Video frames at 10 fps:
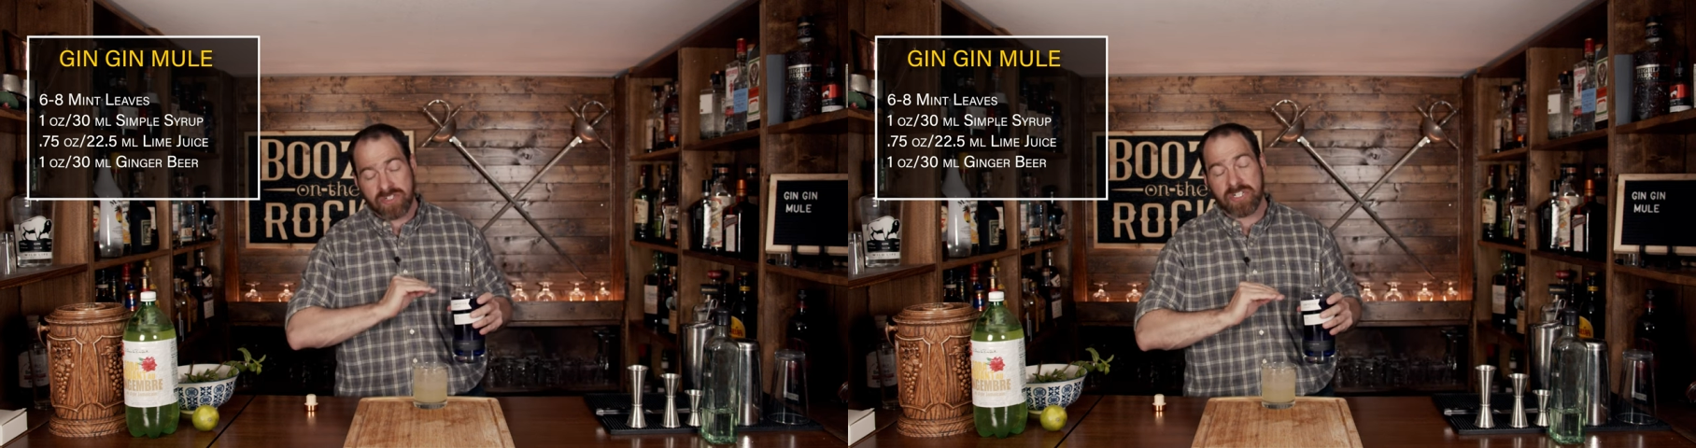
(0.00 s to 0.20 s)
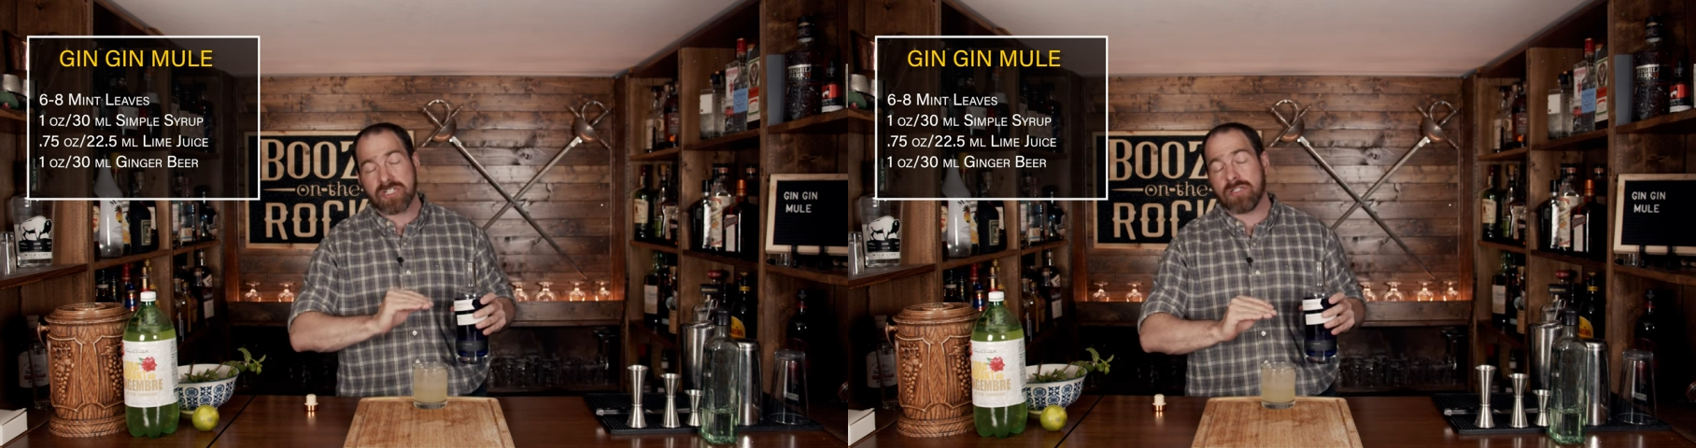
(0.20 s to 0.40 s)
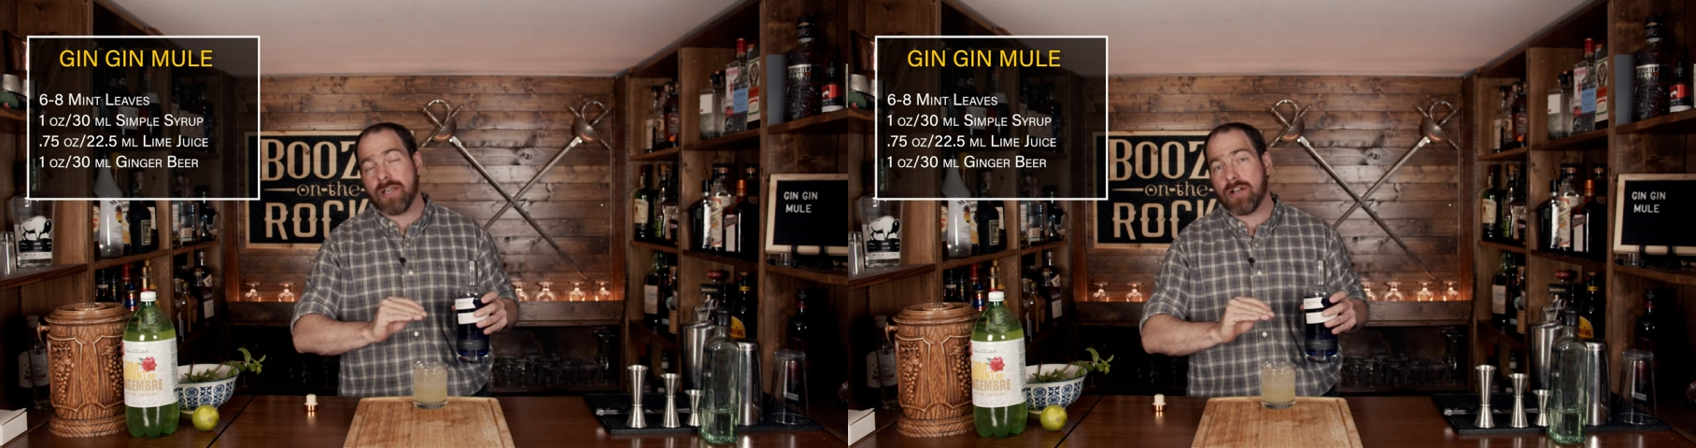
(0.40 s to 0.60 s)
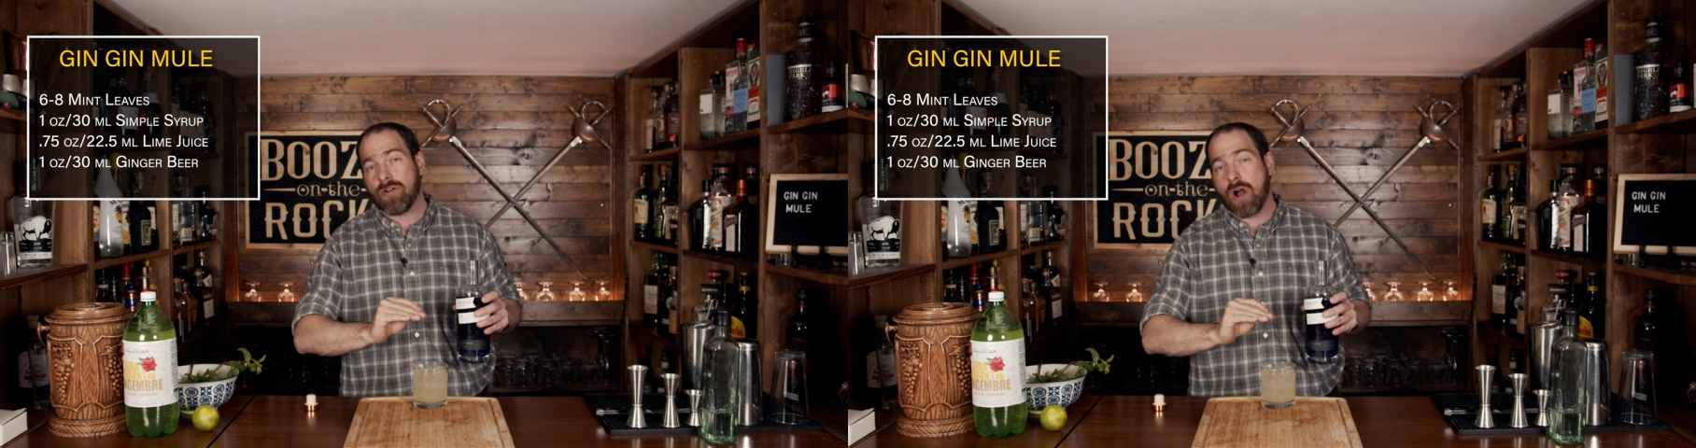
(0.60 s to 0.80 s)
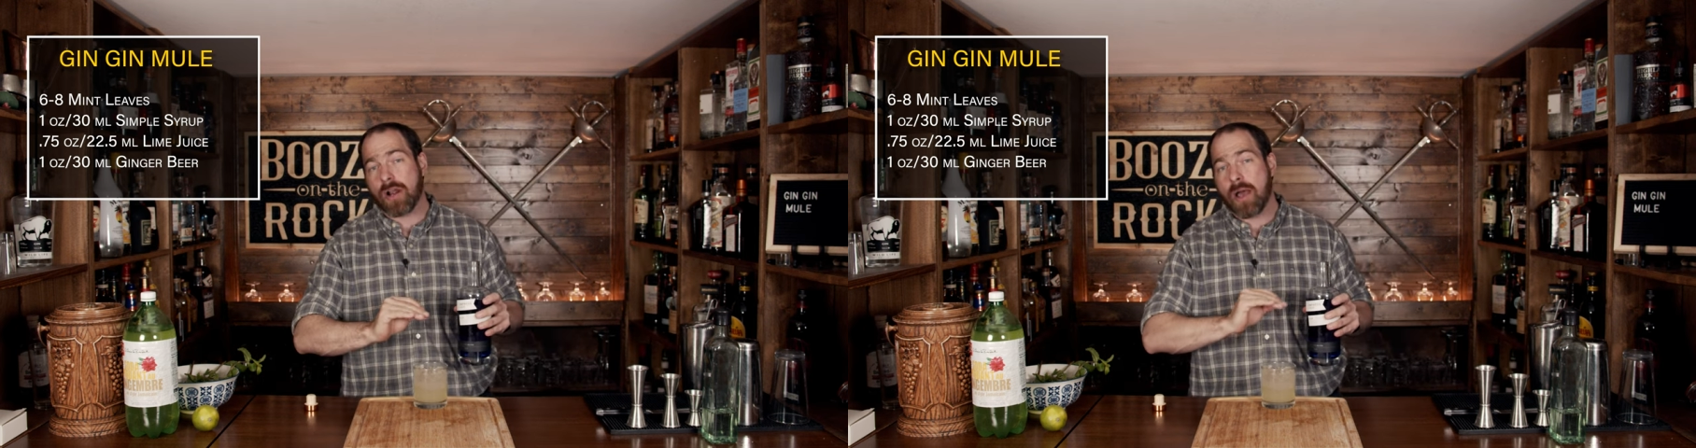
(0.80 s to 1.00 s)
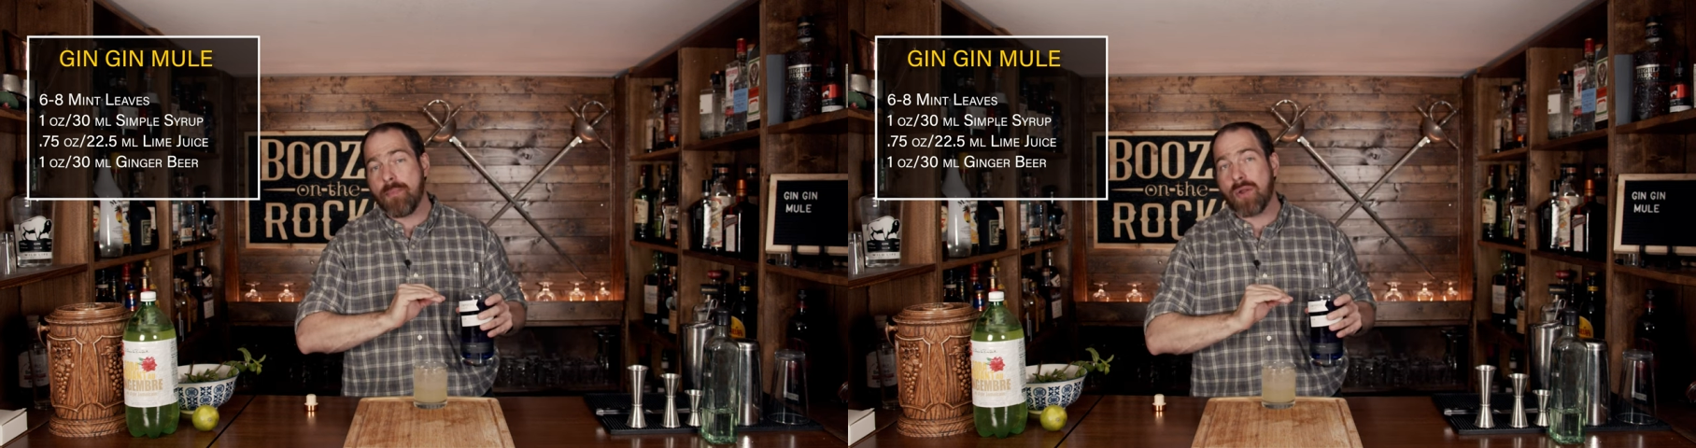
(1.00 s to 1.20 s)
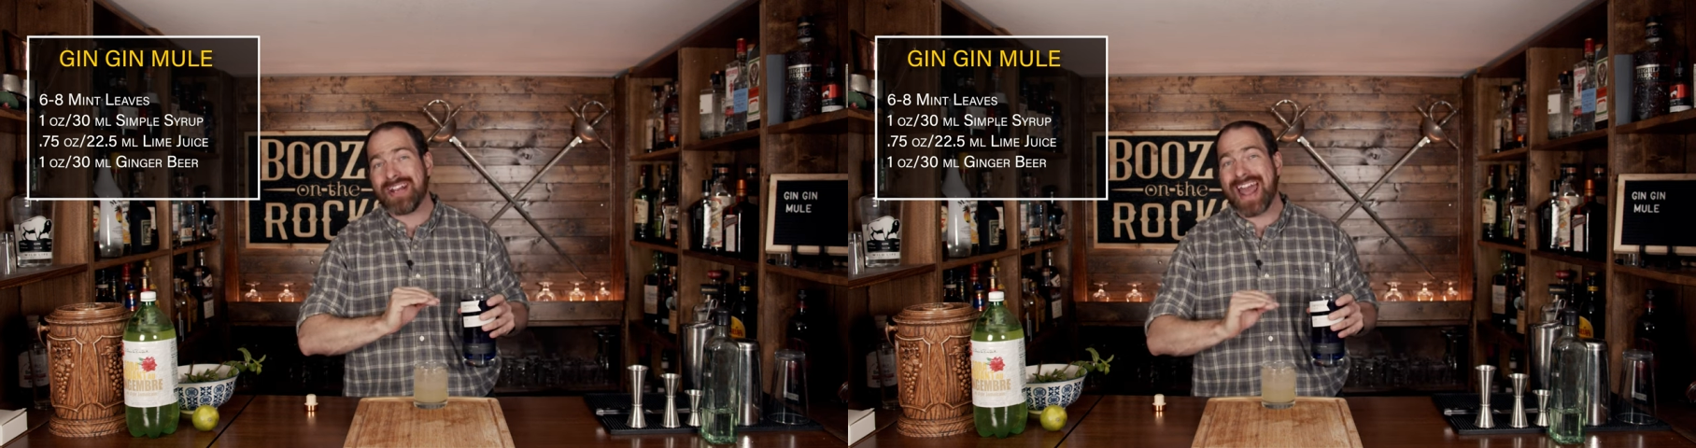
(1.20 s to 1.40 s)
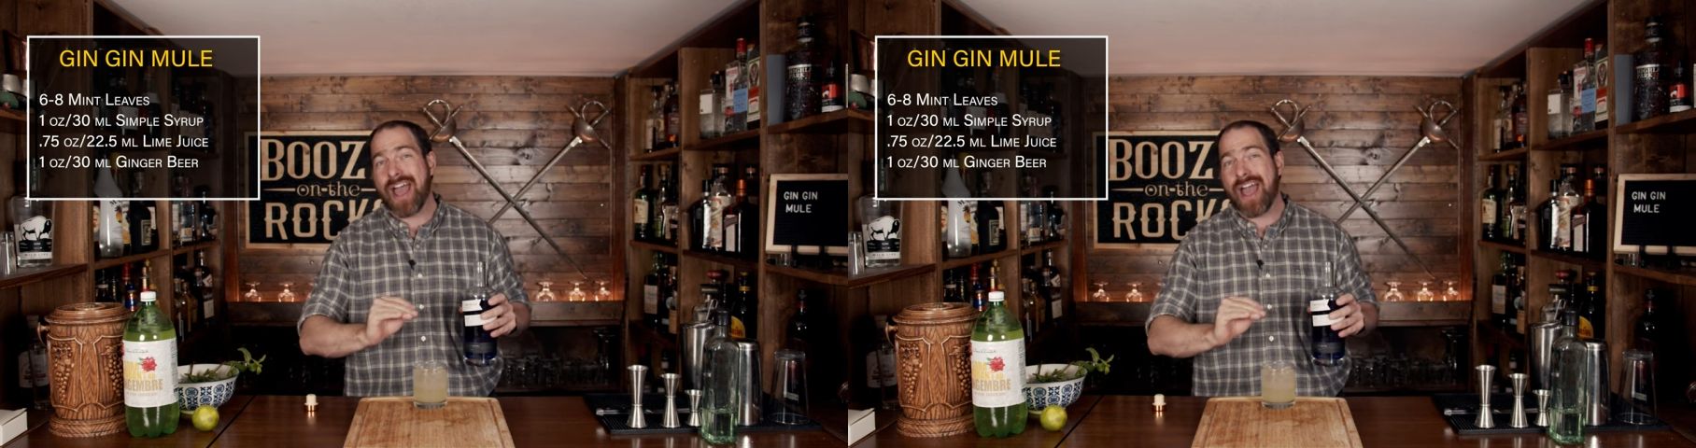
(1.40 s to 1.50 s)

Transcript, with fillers: just layer on about an